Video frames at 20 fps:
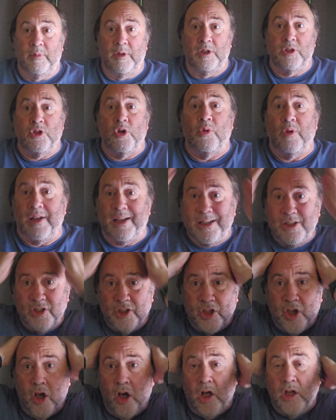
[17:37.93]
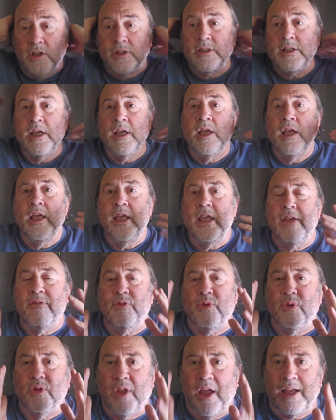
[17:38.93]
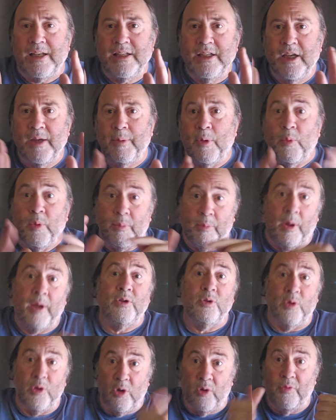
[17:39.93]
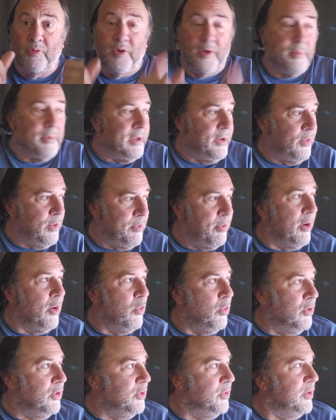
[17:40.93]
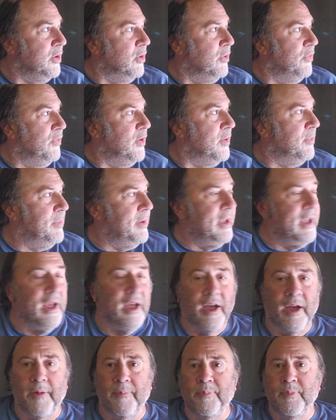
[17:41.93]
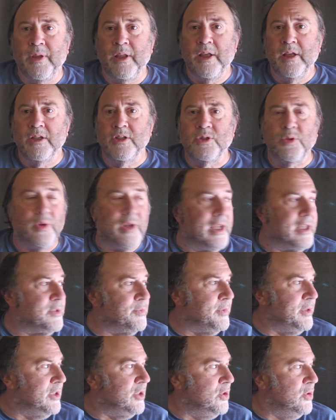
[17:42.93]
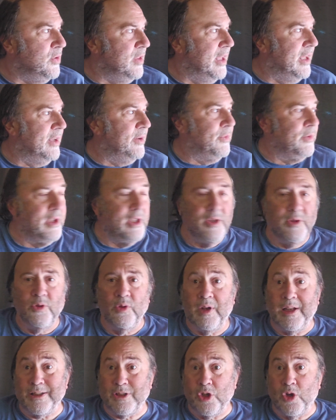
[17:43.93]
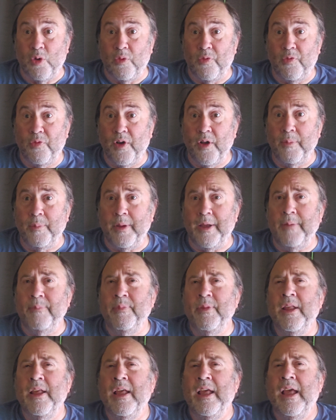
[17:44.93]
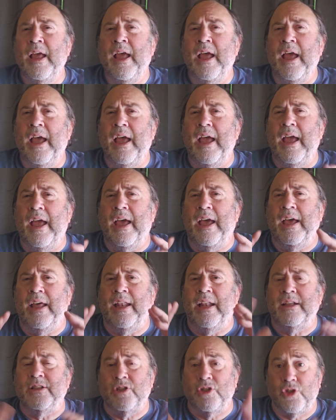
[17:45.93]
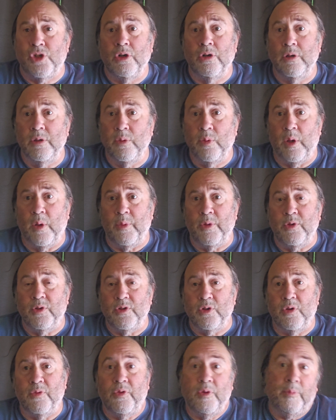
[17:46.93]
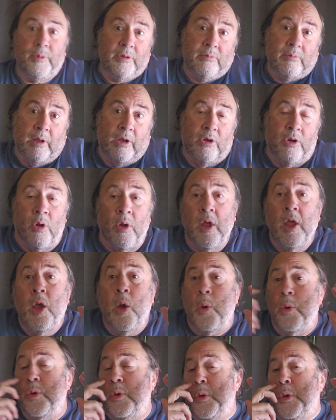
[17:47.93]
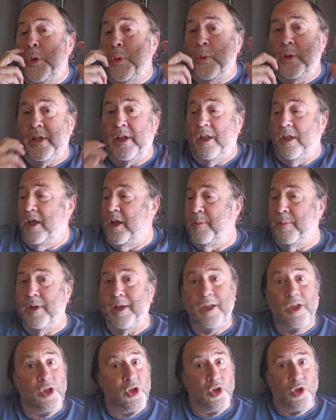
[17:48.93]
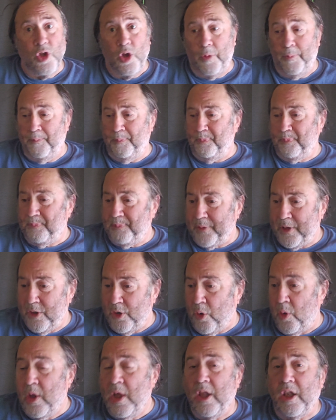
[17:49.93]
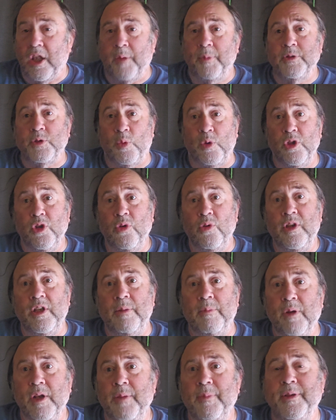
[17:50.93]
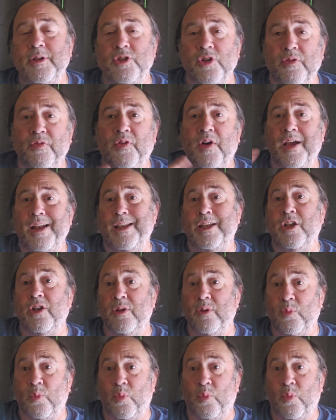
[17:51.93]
donating to the cause. If you'd like to come out, we might do a GoFundMe. We probably will do a GoFundMe. Someone asked me to do that. Can do it as a GoFundMe, and I said, sure. Why don't we do it as a GoFundMe? I don't know. Do we need a lot of money? No. A lot of people say, well, you don't need money because you're finding